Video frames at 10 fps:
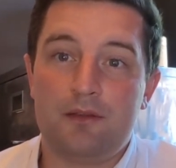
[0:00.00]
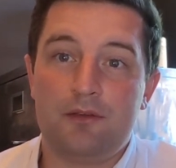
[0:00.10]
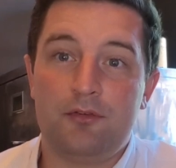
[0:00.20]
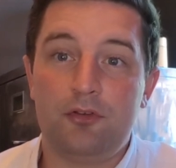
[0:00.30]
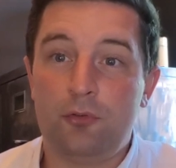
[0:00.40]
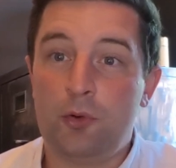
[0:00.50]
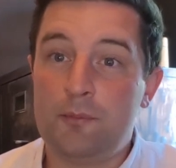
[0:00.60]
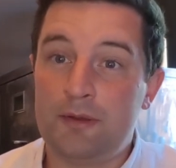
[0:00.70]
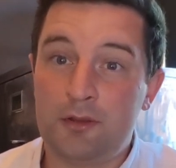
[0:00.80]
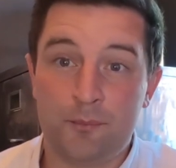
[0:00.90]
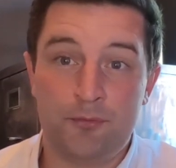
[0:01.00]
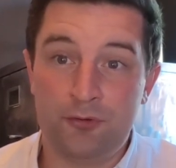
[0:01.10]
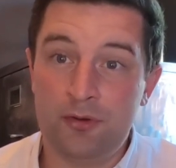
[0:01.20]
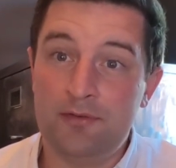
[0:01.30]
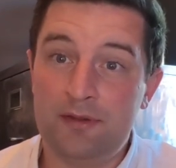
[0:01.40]
So just thought it'd be a good
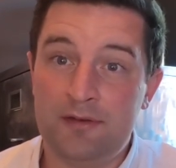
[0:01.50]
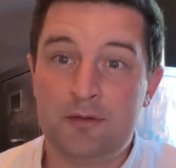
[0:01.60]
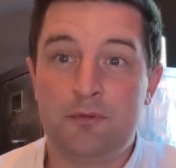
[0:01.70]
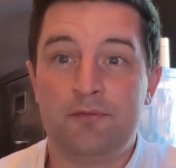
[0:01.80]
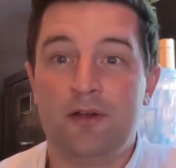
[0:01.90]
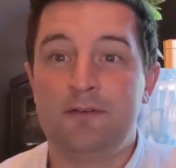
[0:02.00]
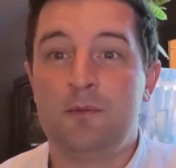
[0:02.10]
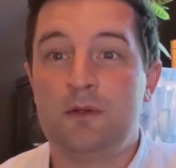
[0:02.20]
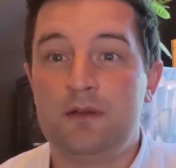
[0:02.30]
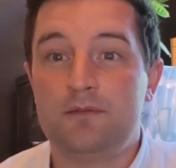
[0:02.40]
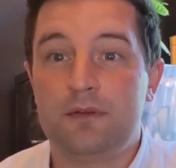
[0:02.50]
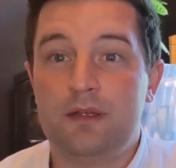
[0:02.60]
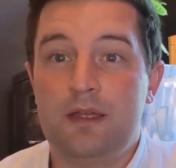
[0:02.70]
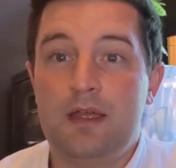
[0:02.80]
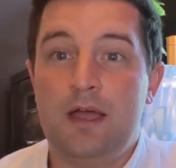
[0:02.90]
opportunity to provide you with
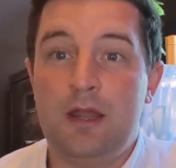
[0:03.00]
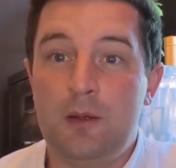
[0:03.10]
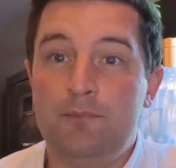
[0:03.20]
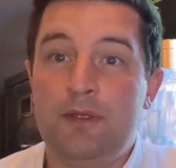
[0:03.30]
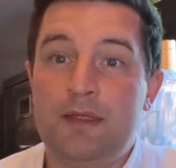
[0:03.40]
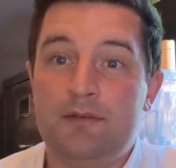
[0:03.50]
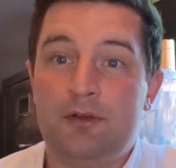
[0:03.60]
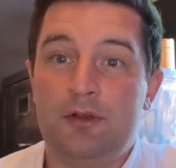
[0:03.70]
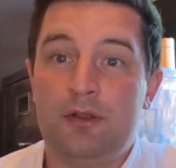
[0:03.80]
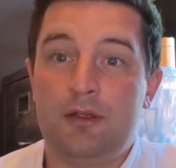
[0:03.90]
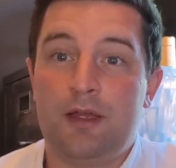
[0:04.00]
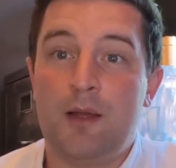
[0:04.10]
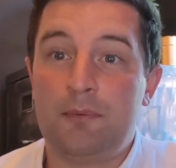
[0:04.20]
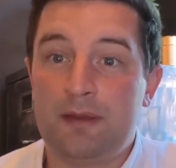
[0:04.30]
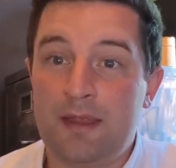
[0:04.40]
an update on an
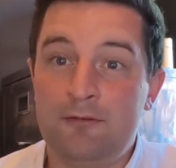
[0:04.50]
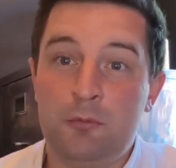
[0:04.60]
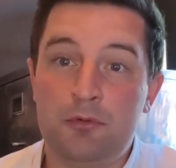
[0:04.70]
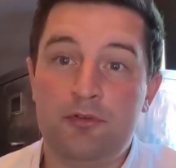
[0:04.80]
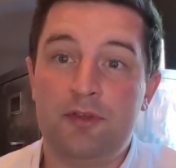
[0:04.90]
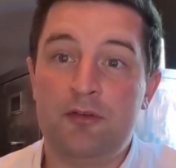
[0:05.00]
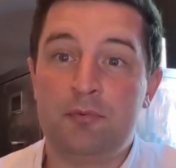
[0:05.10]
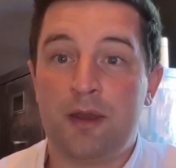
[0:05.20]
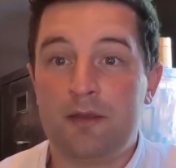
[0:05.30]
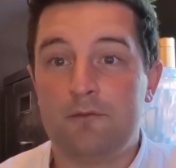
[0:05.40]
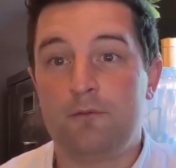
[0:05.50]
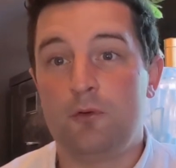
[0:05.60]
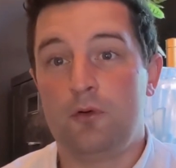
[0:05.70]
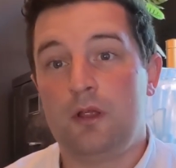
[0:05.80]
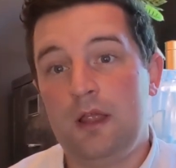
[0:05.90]
application we received planning
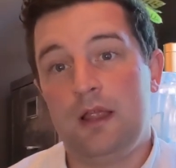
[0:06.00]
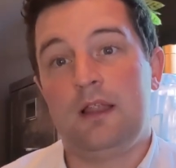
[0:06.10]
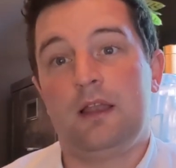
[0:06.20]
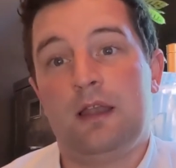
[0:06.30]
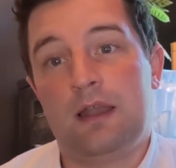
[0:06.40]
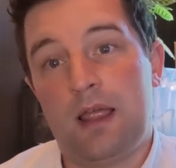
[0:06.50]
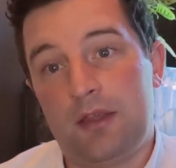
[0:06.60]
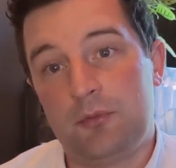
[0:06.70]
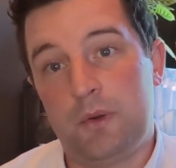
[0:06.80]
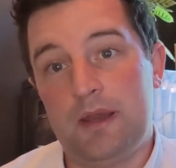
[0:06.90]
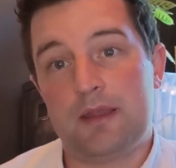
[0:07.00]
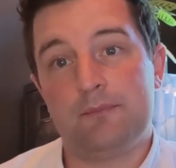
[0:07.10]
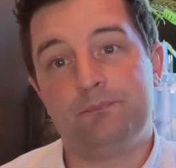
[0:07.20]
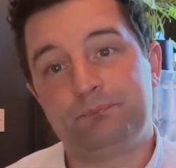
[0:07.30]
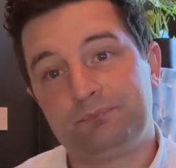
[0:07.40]
for last week.
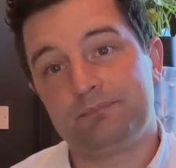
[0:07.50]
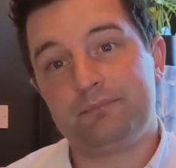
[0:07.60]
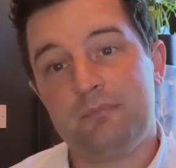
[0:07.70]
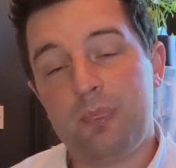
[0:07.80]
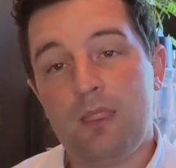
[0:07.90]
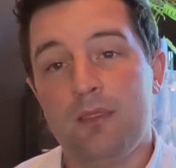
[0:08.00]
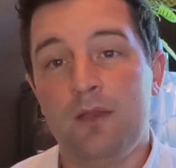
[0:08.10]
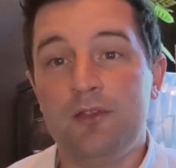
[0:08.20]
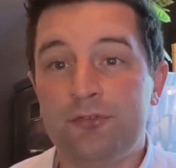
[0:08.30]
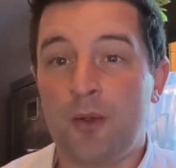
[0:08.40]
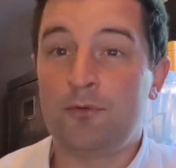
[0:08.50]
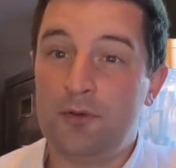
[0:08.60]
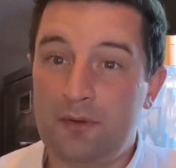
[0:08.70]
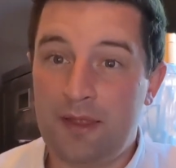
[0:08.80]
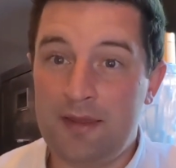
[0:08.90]
Now this site was
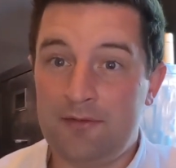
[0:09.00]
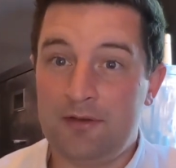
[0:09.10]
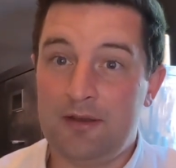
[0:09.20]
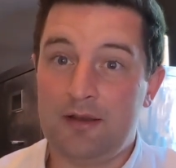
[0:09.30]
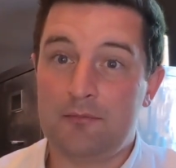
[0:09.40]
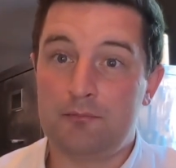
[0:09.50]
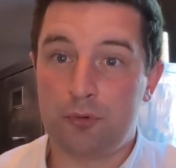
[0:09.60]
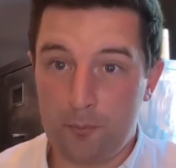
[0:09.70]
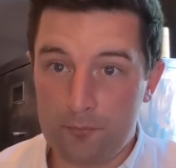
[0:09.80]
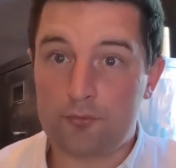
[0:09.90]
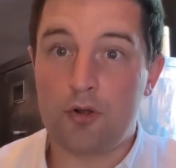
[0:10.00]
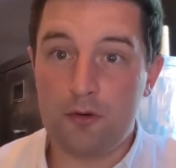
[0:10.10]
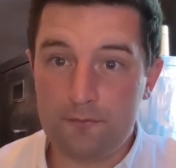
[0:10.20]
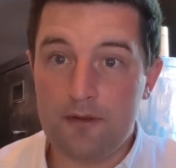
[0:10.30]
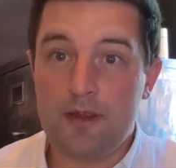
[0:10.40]
located in
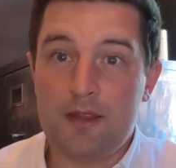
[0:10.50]
Bromsgrove,